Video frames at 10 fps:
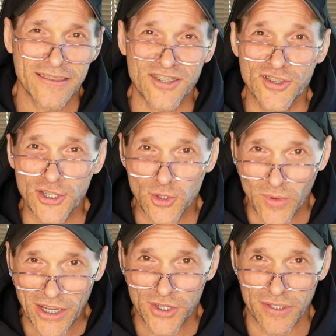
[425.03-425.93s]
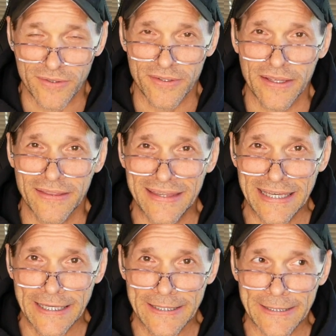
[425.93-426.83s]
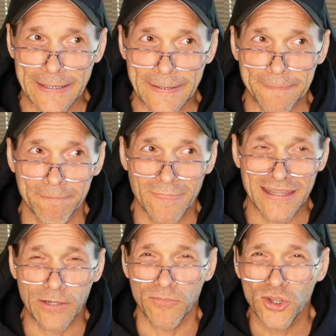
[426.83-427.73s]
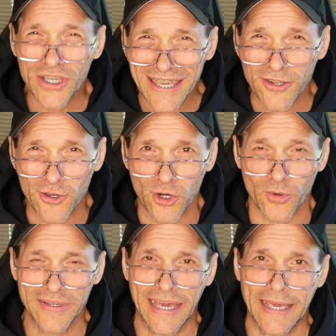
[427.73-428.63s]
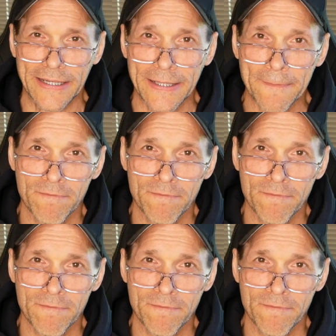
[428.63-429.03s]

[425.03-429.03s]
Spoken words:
situations that that I'm looking to create